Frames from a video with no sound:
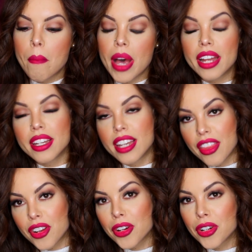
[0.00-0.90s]
But
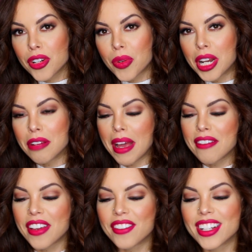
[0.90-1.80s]
another one of
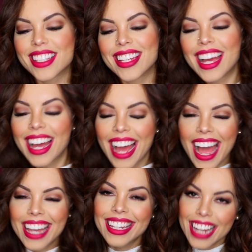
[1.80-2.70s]
my favorites,
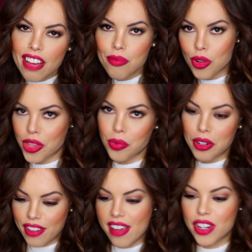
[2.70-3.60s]
I can have more than
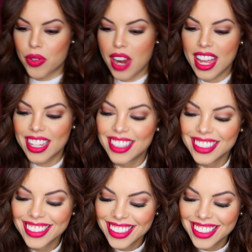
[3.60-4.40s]
one favorite, right?